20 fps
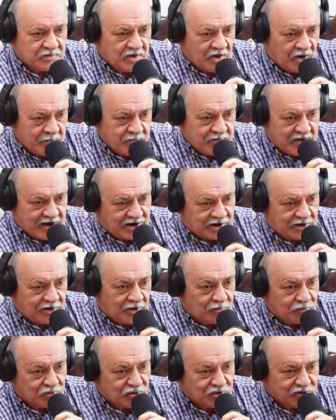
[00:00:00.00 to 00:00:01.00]
I'm that
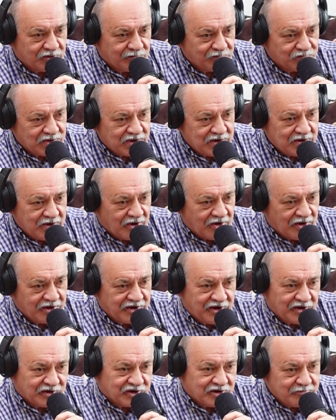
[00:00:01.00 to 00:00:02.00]
close. I
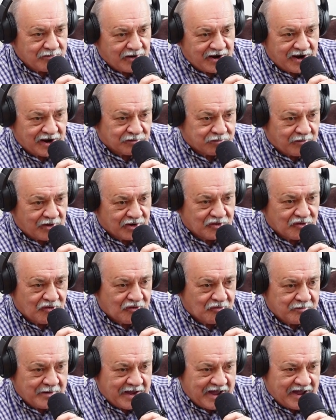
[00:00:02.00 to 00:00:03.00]
guess I may as well
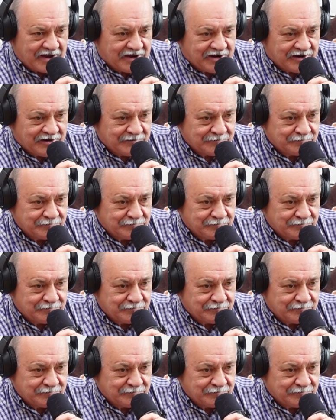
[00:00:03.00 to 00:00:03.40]
go back.